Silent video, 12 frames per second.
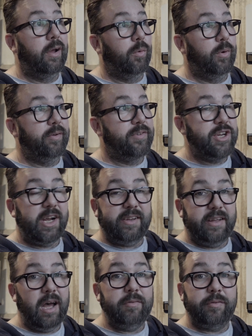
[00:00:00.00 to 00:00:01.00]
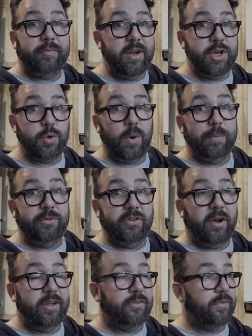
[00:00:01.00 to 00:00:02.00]
We've checked out other French
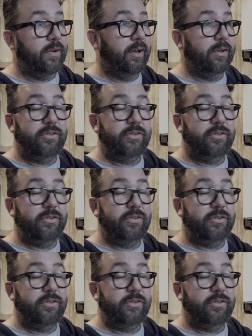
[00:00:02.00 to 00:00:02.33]
websites for